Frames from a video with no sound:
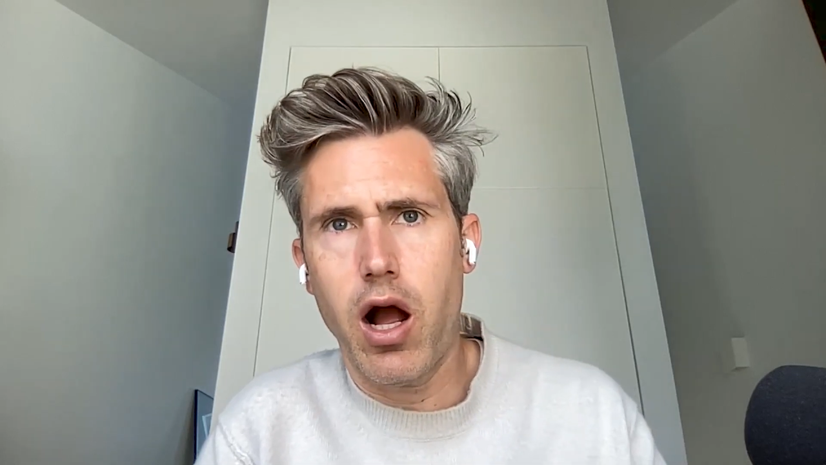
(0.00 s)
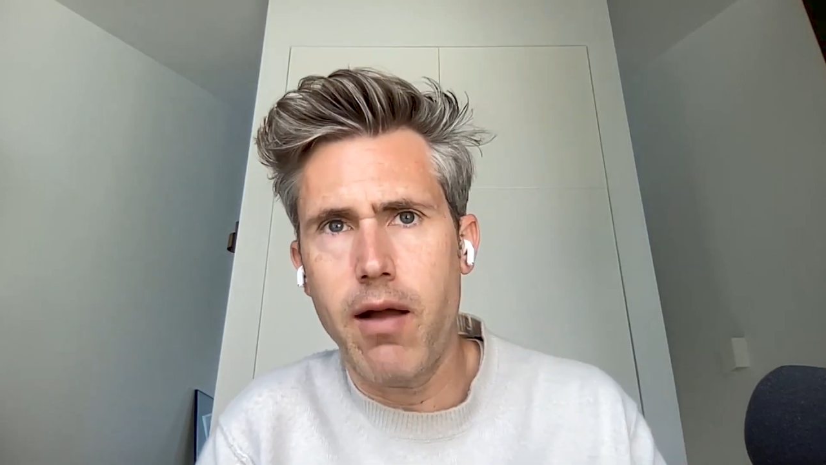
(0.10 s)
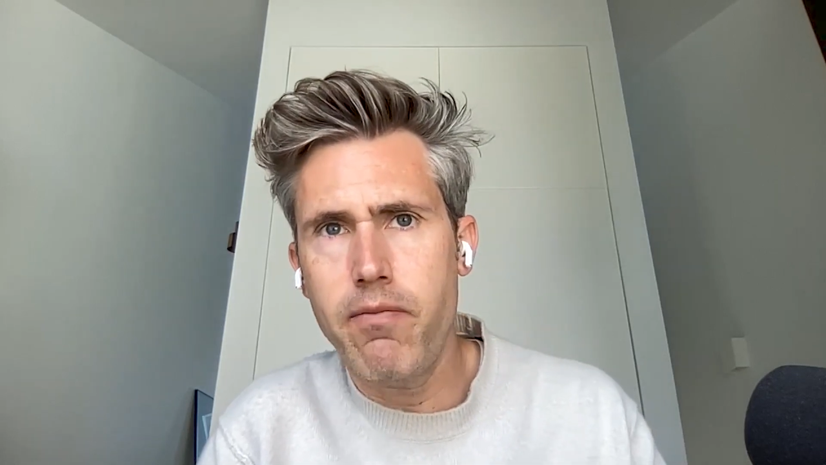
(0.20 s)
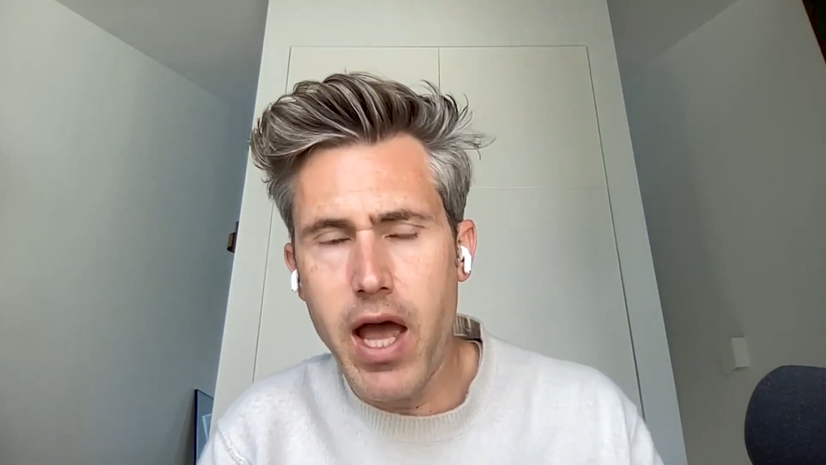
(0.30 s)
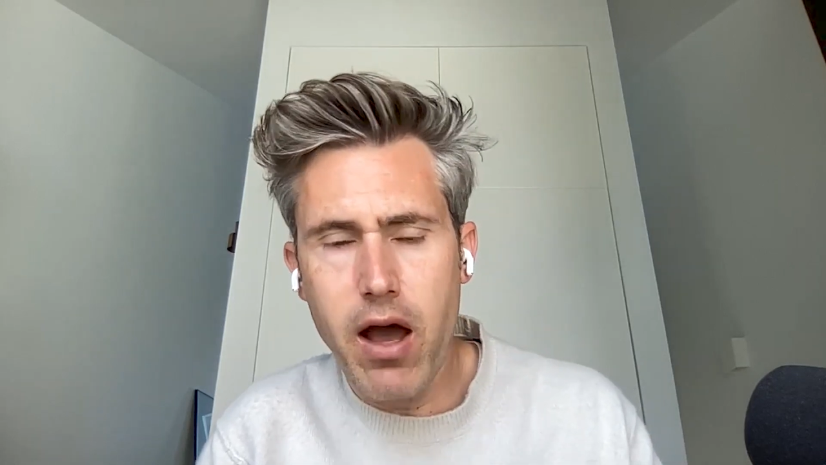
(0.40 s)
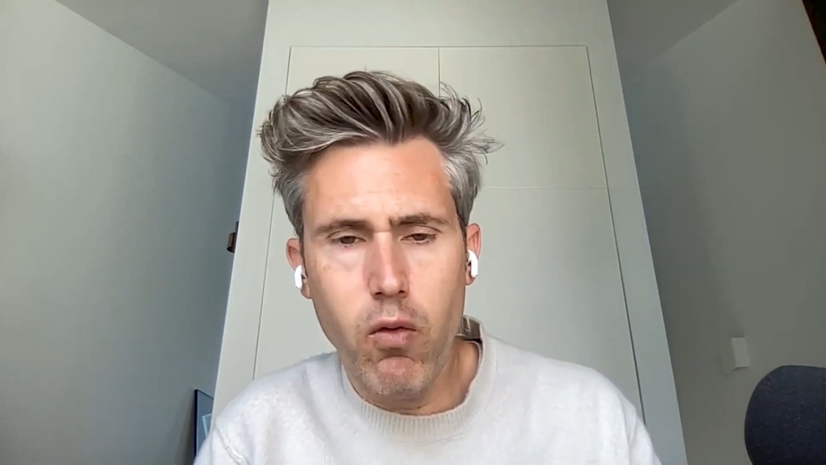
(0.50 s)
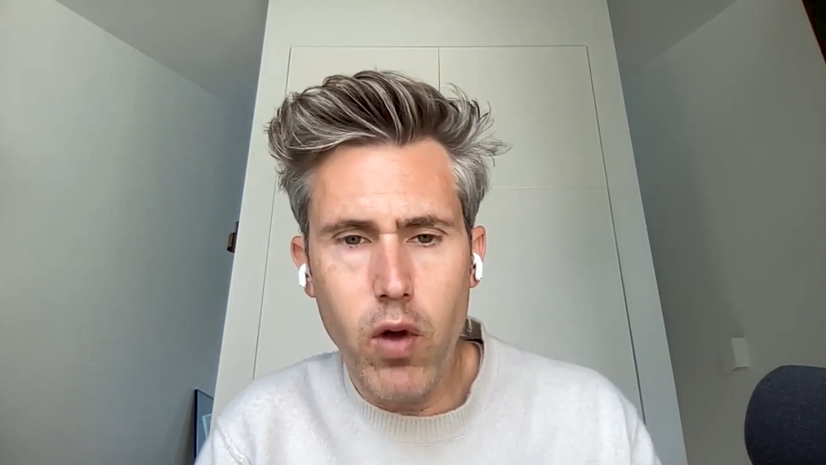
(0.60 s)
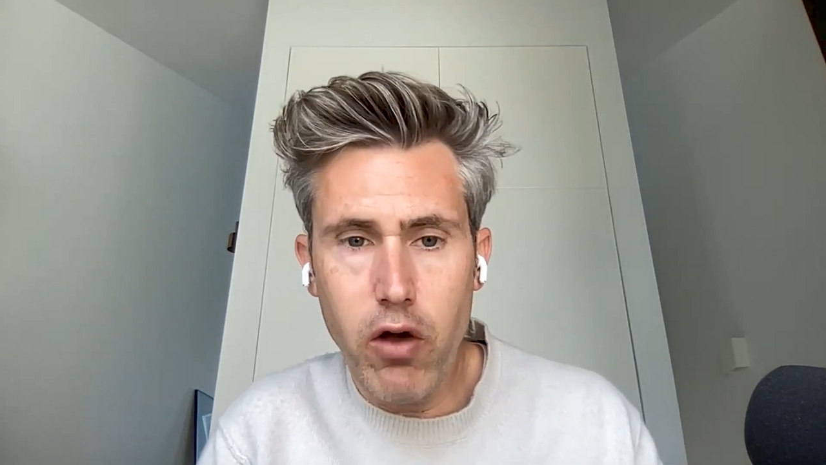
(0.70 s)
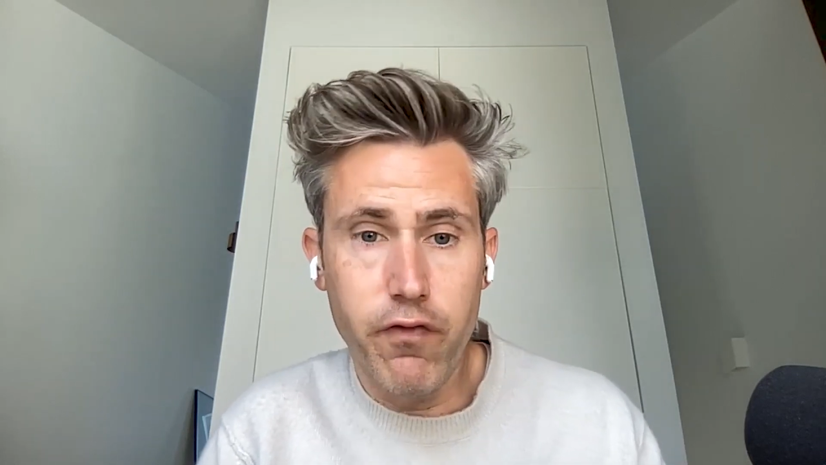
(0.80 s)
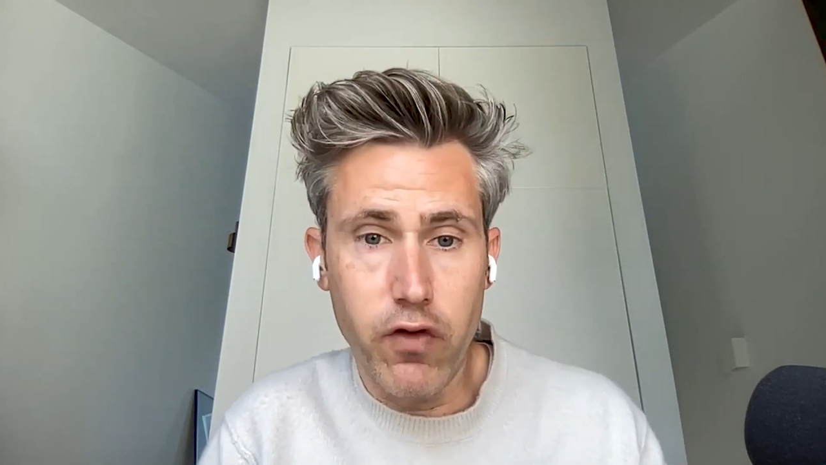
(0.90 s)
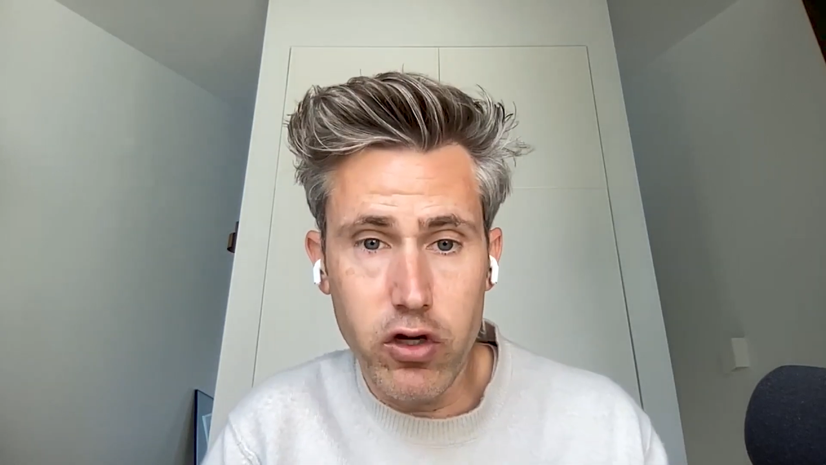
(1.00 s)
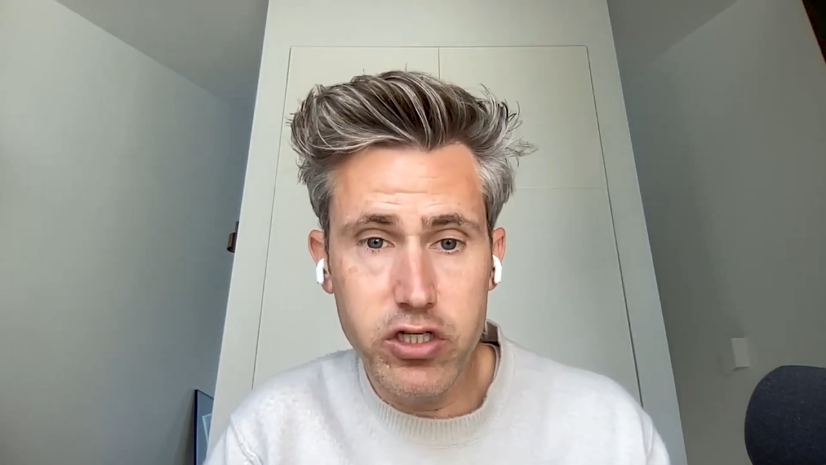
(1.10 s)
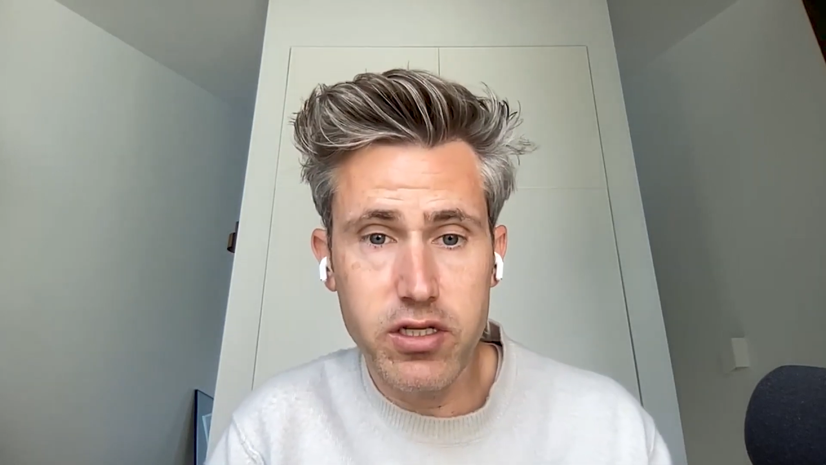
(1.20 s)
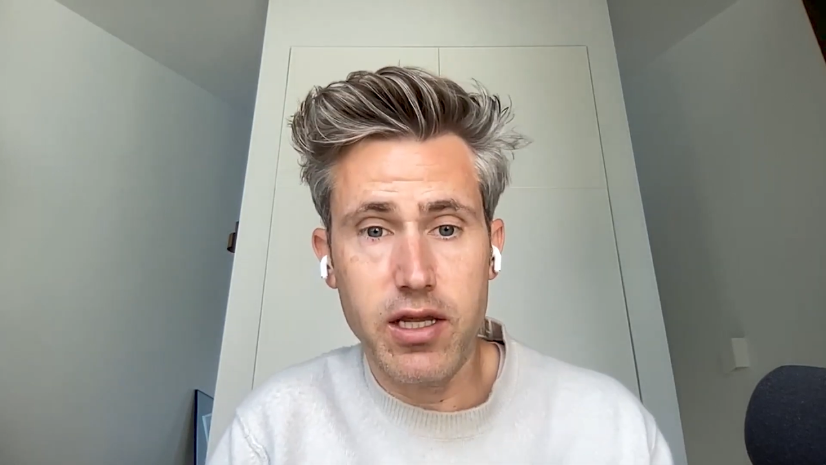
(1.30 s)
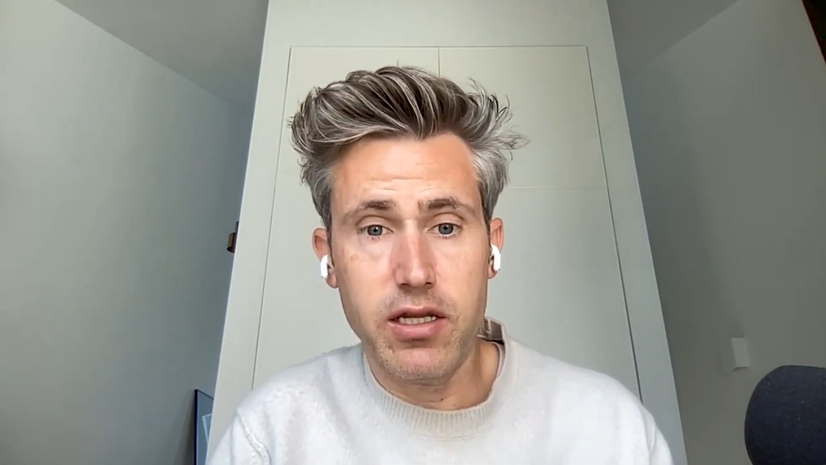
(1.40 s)
I'm not well
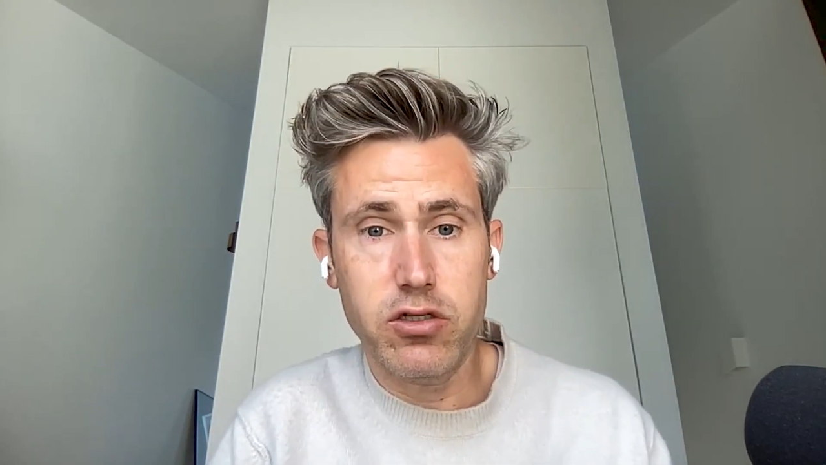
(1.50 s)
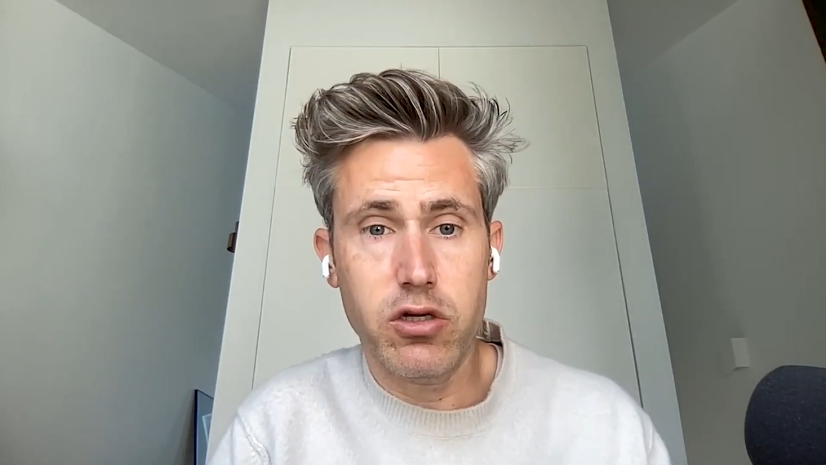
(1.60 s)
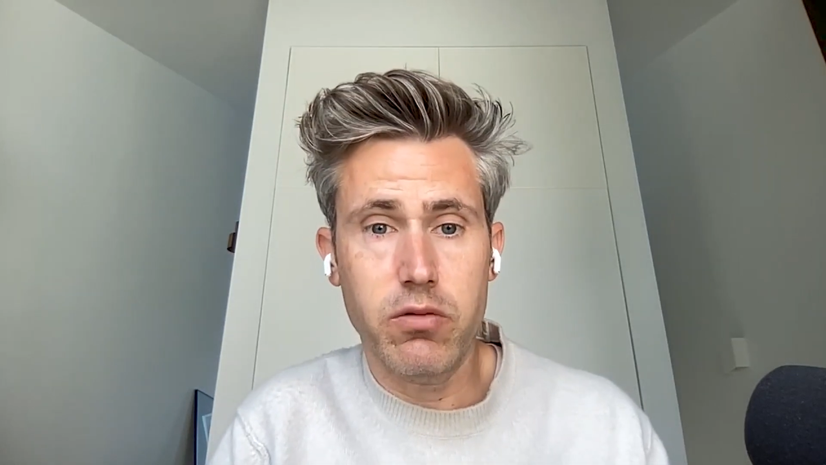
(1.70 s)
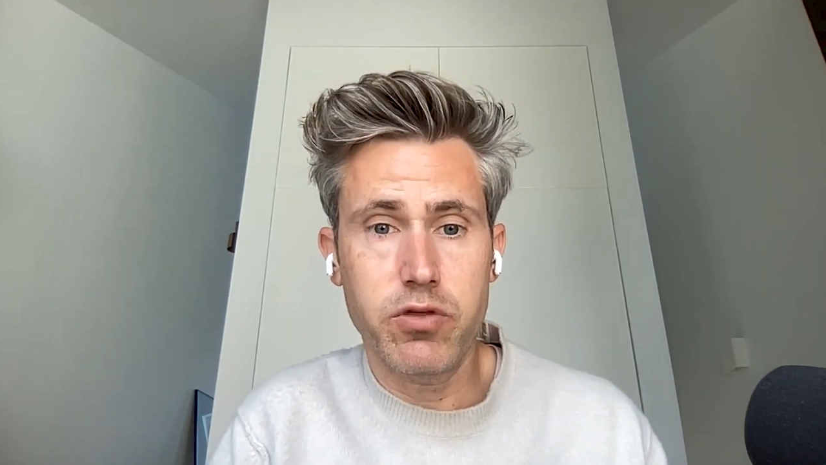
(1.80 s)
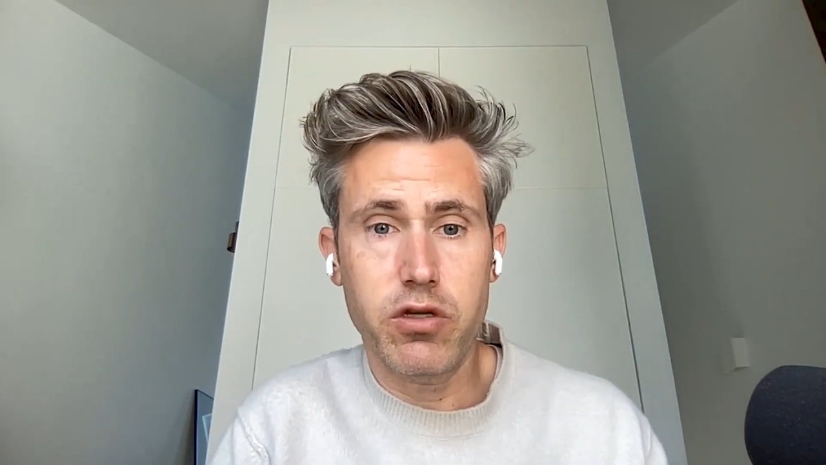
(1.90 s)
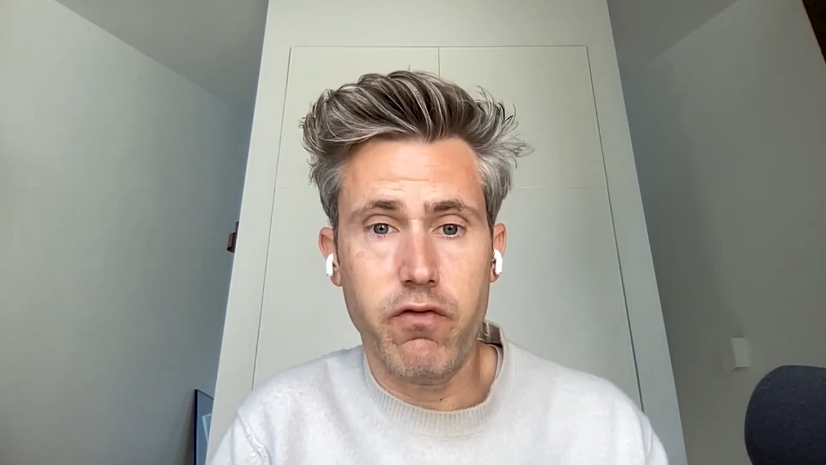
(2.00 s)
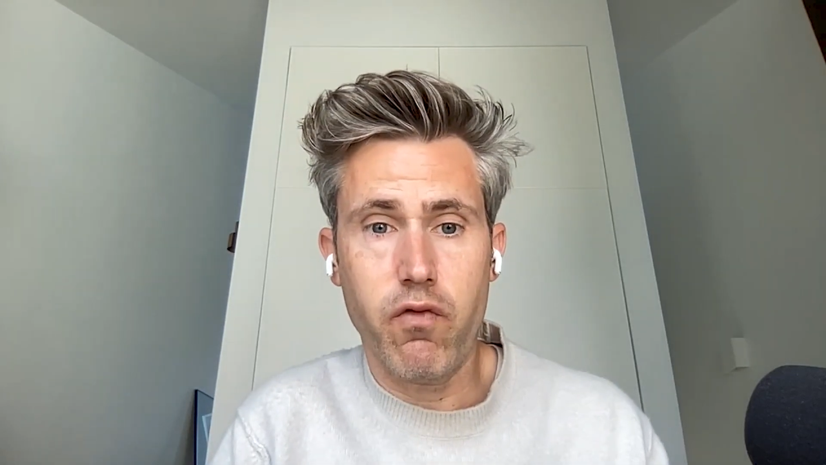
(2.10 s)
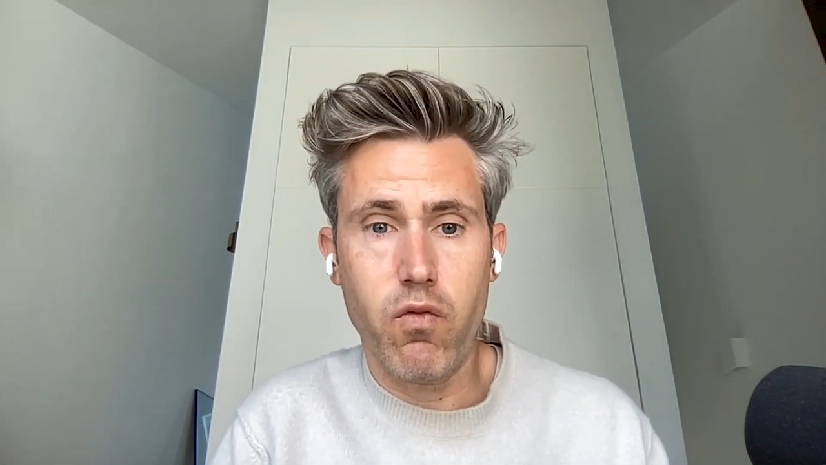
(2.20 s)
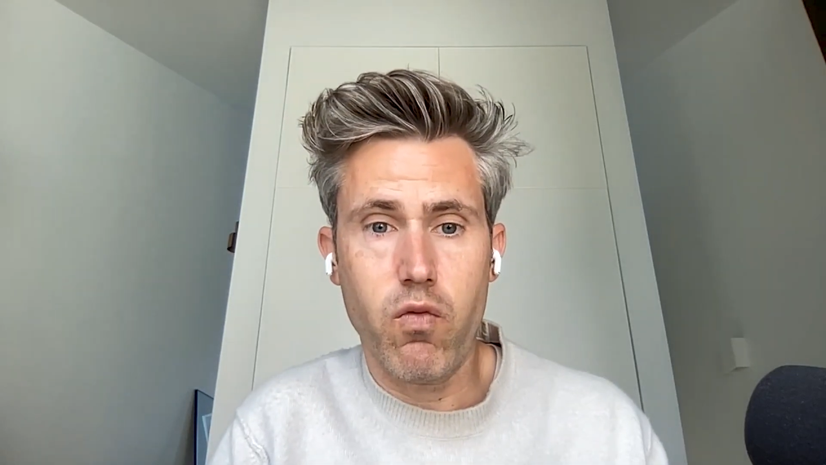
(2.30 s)
versed in terms of